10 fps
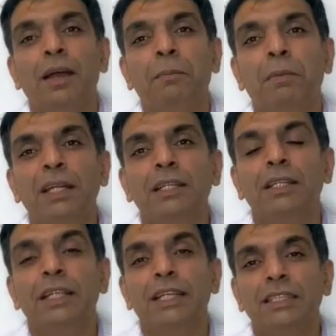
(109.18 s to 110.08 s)

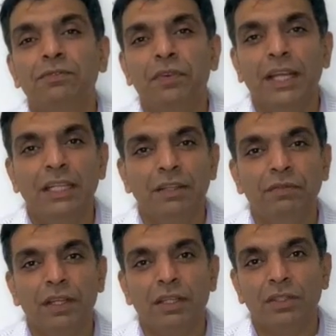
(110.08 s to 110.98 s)
but it is very
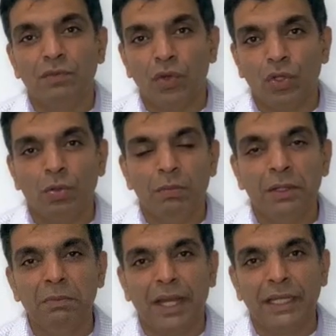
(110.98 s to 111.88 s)
difficult for
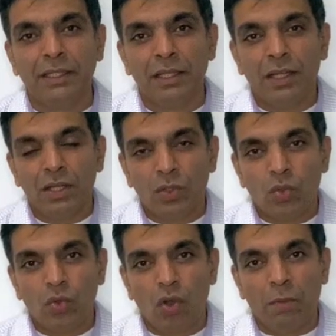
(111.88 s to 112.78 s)
human mind
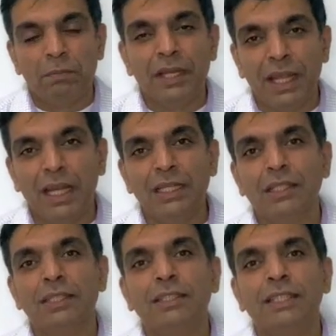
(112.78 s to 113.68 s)
to
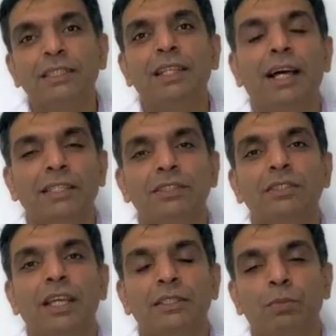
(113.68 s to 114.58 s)
comprehend these large
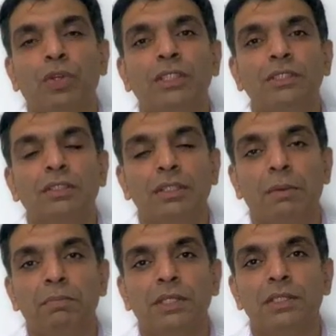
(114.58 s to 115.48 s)
exponential
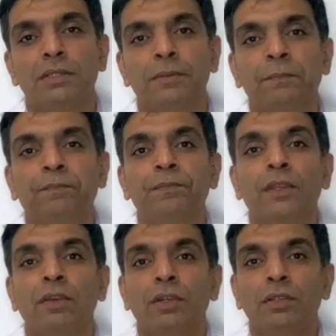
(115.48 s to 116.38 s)
numbers.
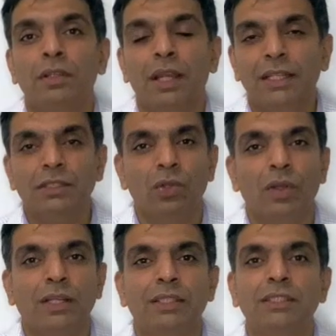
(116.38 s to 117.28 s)
Let us
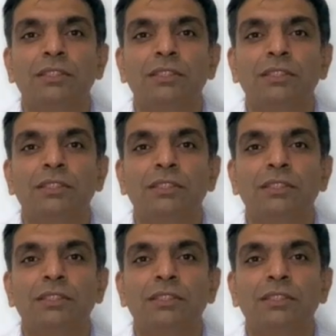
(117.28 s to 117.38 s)
look at this